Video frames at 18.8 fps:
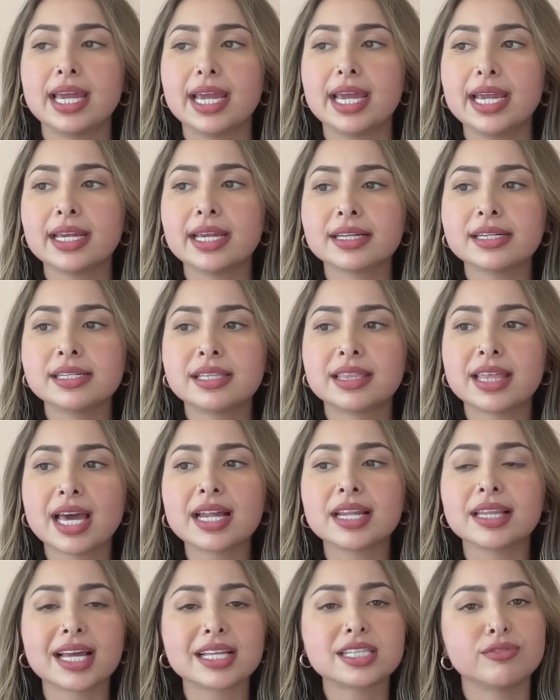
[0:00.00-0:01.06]
and
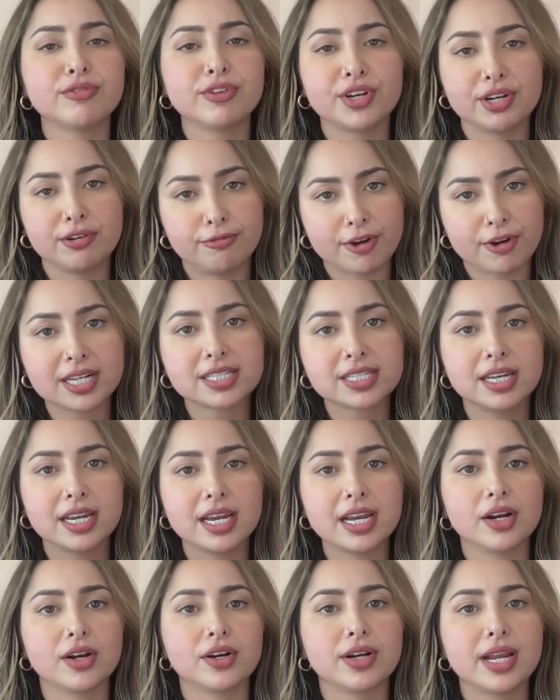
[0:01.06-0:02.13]
that that's a very vata
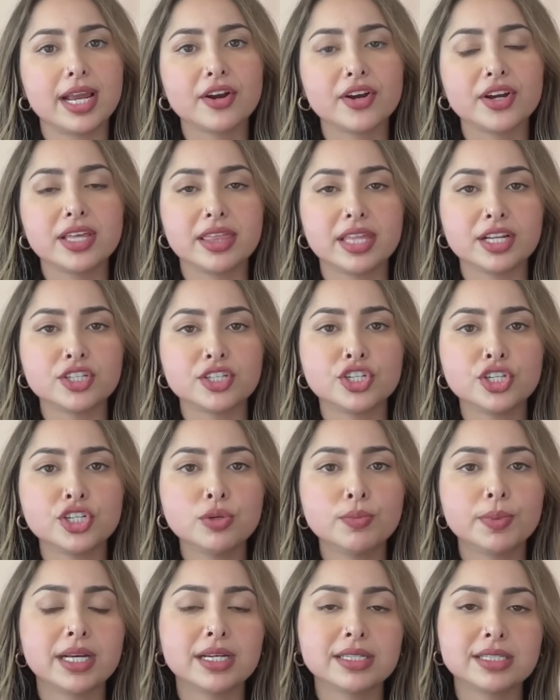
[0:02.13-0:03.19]
air airy thing to do
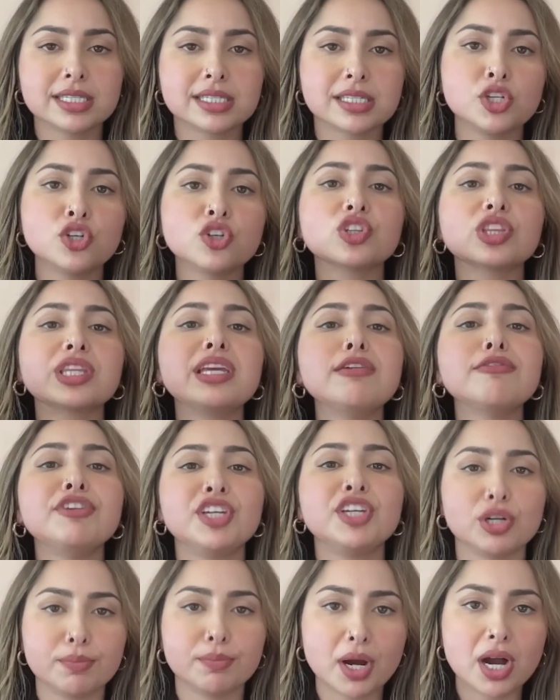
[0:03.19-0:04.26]
because it's you're leaving
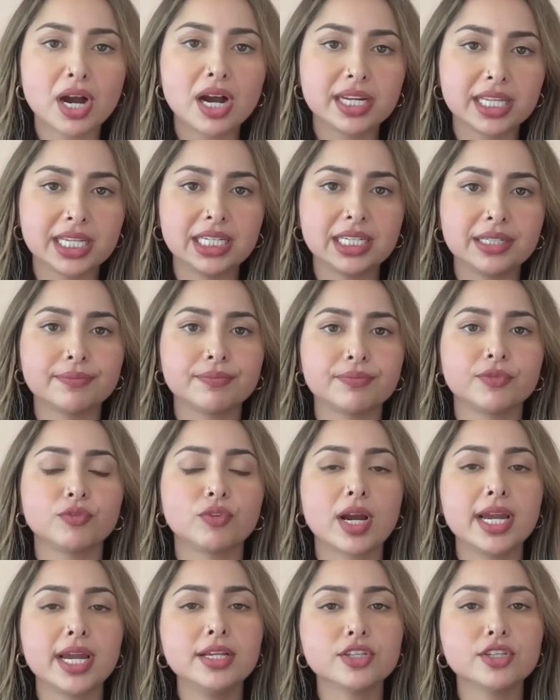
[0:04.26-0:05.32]
your body
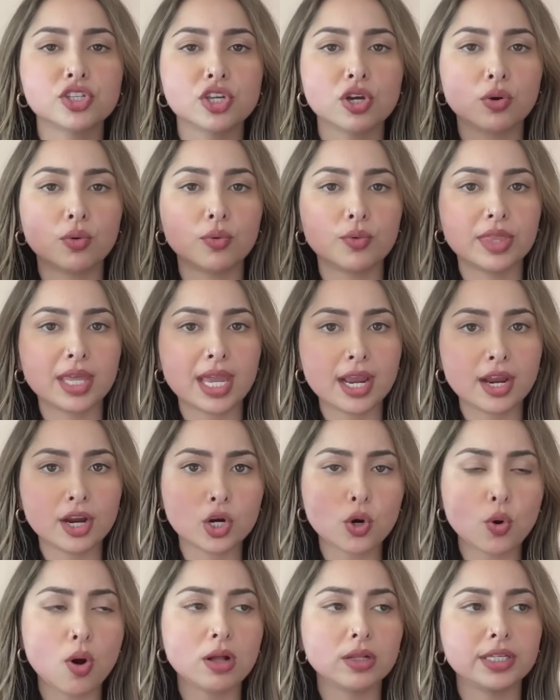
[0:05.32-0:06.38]
right so the air
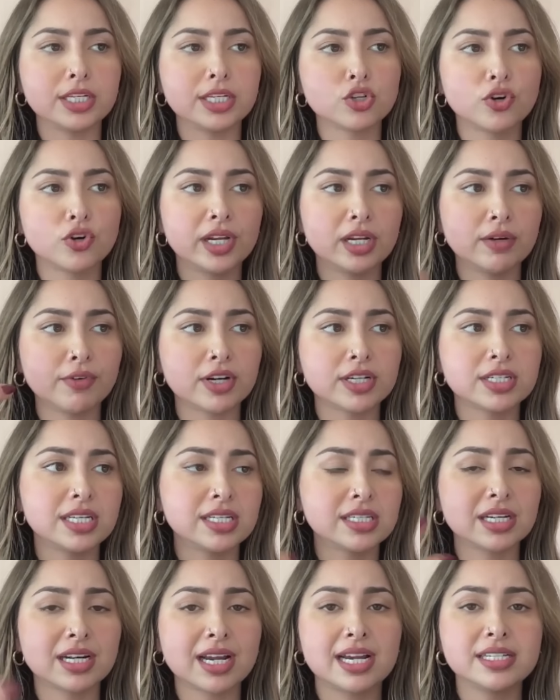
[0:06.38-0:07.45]
qualities creative
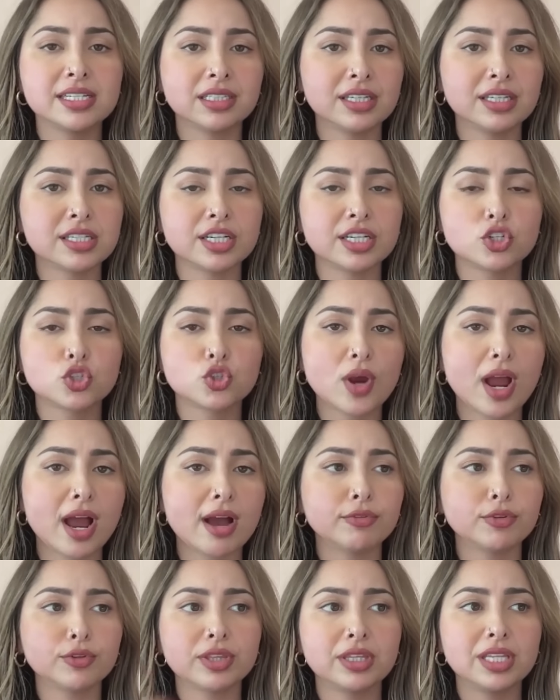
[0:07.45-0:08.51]
artistic idealistic
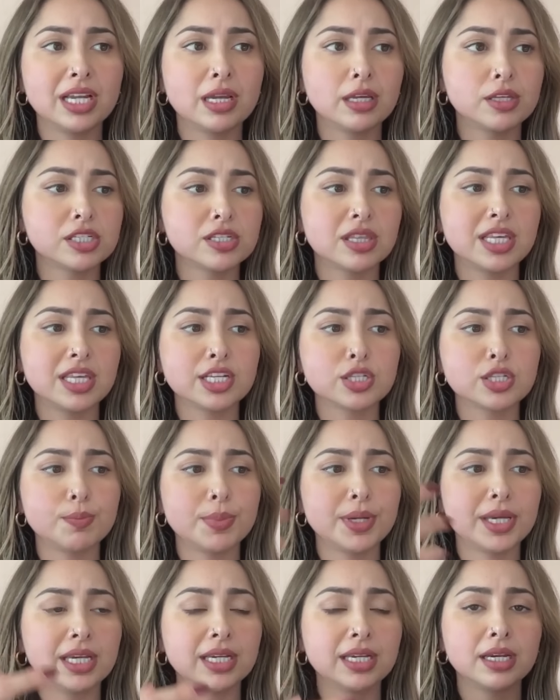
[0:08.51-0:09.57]
travel thinks thinks
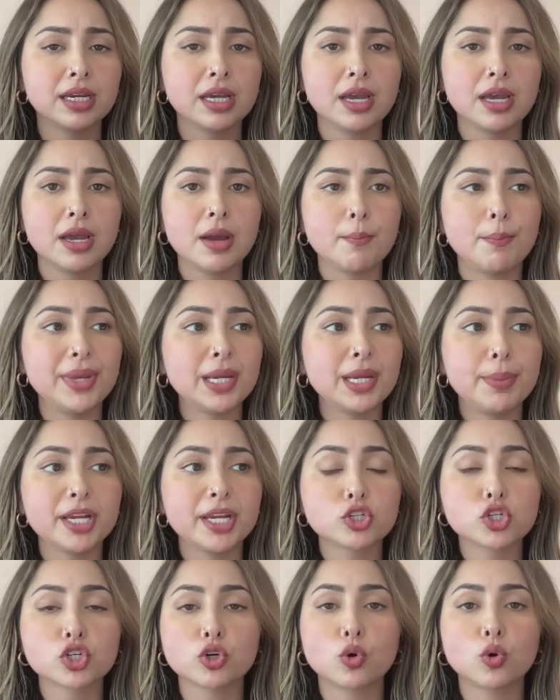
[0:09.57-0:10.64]
big big
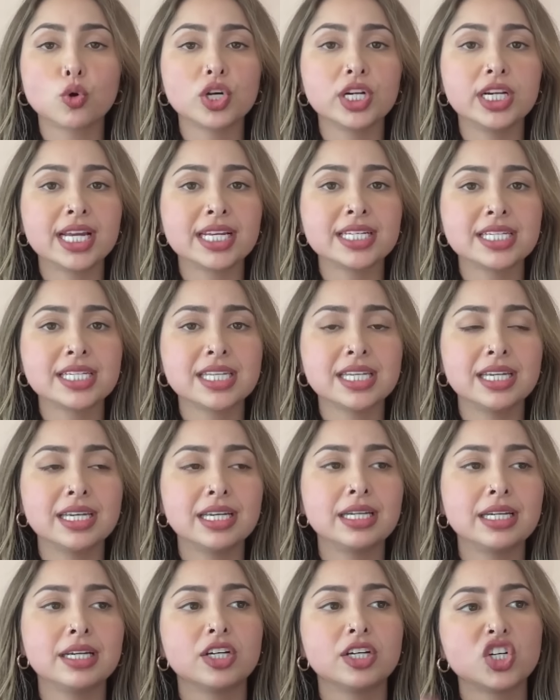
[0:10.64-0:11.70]
picture
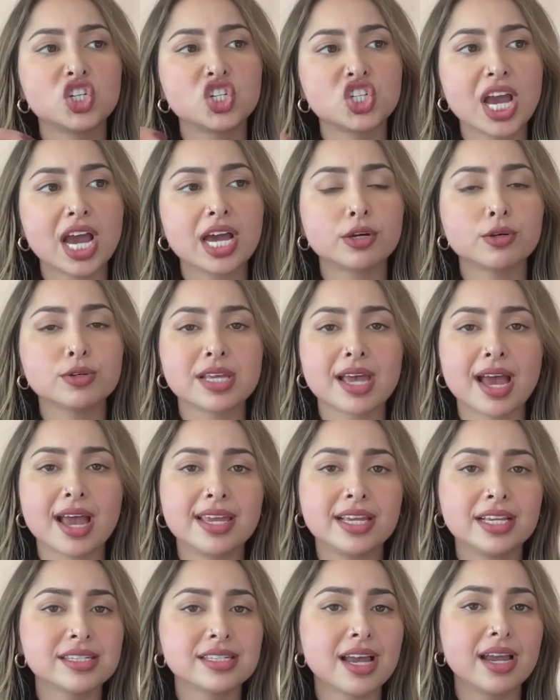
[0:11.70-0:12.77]
oriented shadows
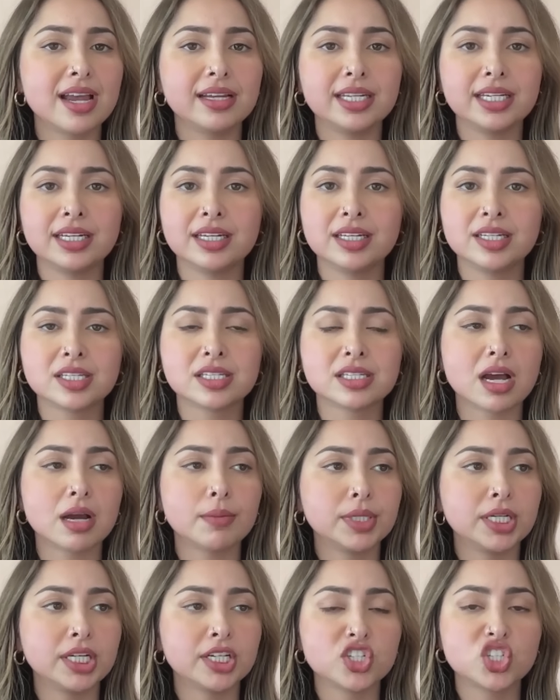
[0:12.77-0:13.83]
anxiety
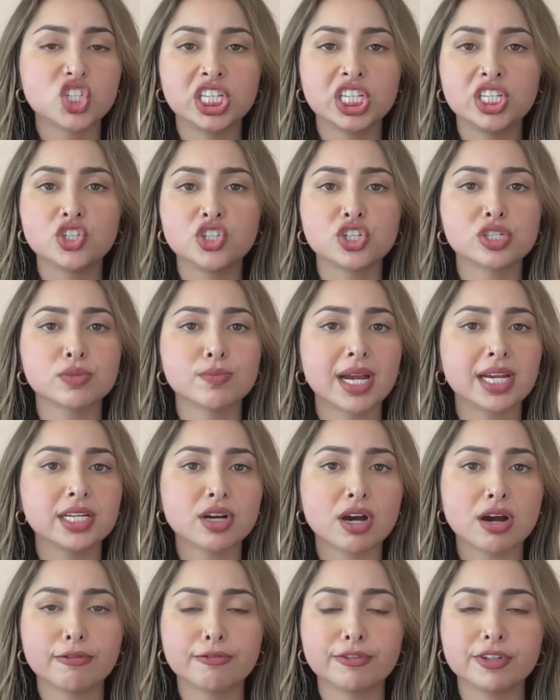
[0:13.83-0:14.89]
insomnia changes mind
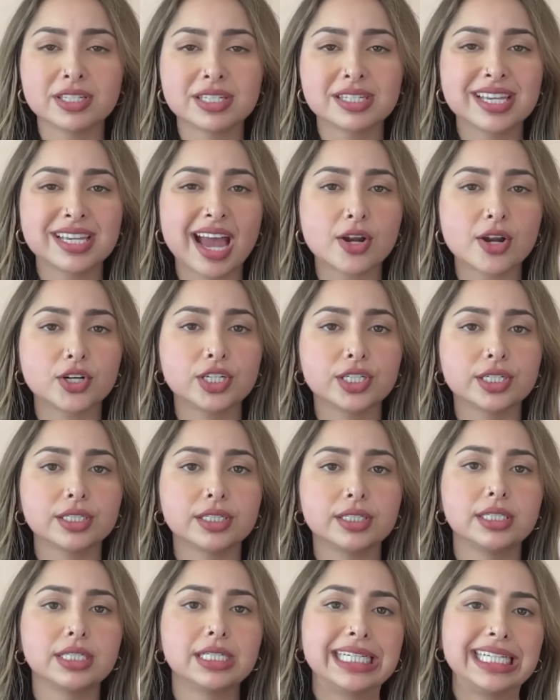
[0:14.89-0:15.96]
often scattered
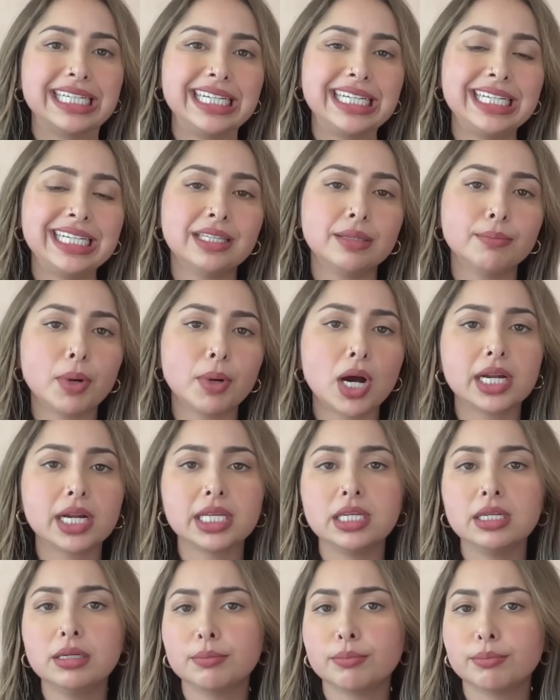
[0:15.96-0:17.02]
mm-hmm. in the
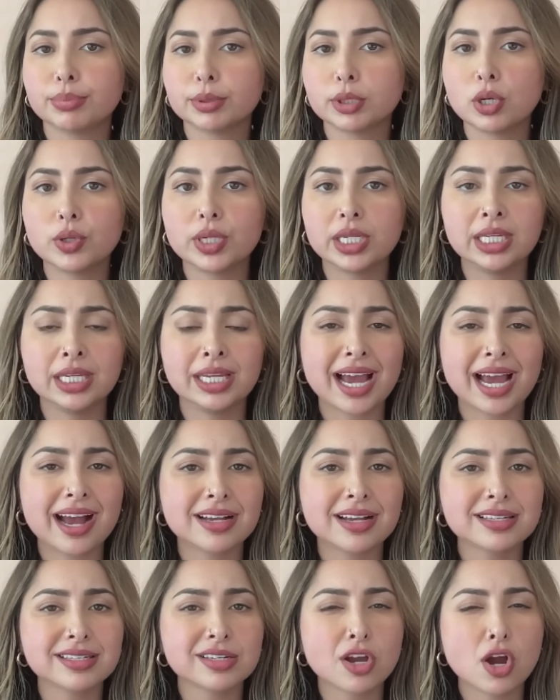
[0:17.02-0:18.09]
body mm-hmm. bloating
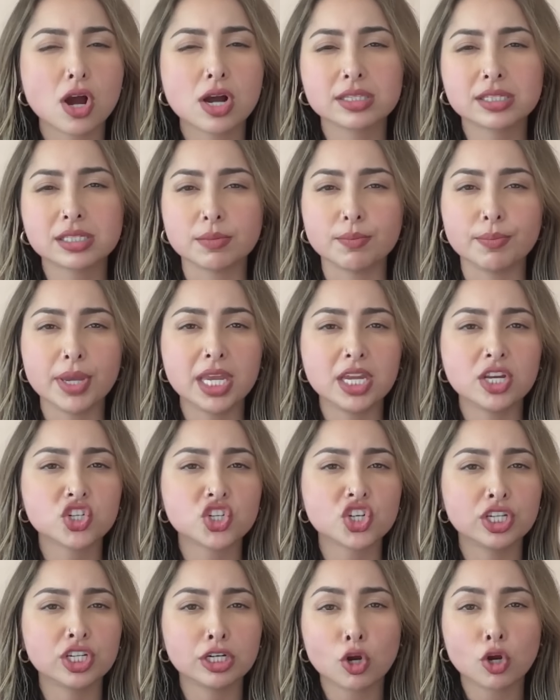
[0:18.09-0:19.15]
gas
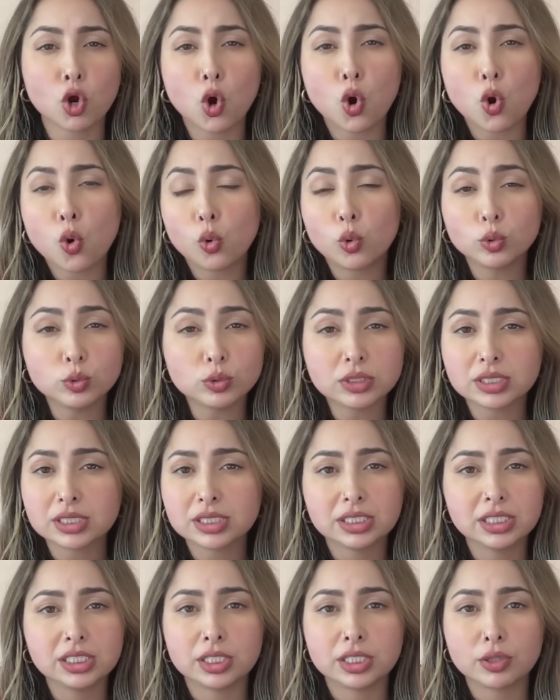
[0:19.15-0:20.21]
constipation cold
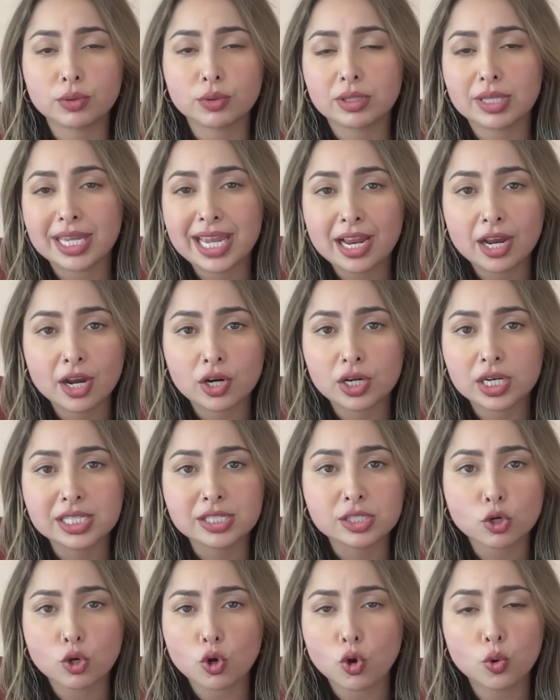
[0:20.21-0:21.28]
you know the air is
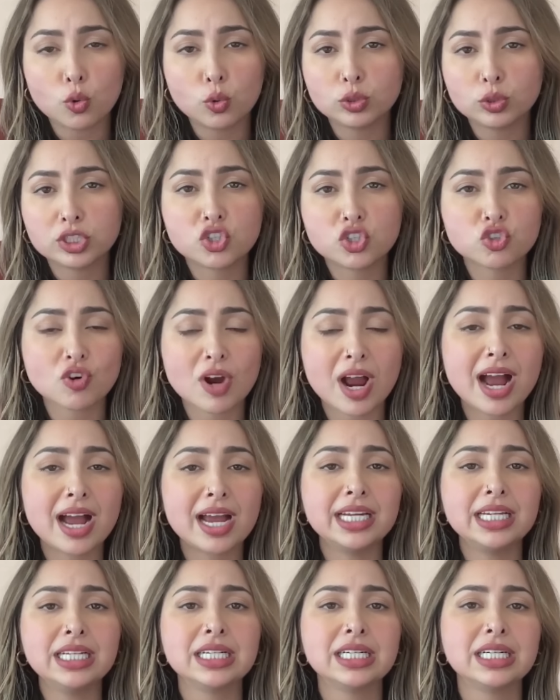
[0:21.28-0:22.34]
mm-hmm. cold
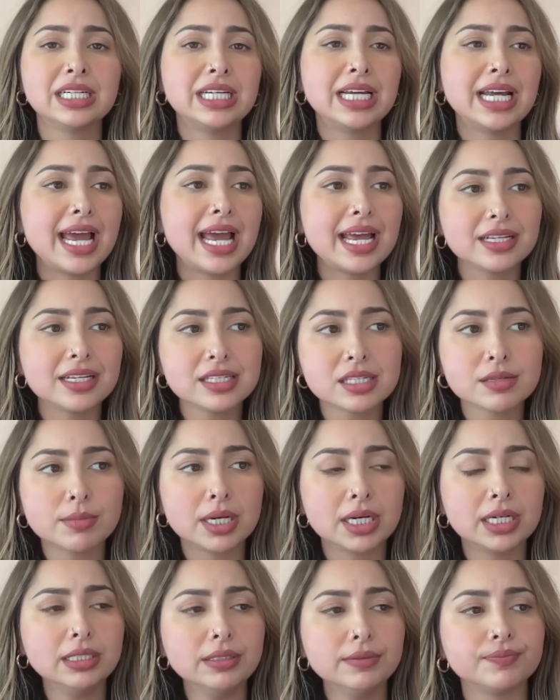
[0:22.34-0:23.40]
dry eczema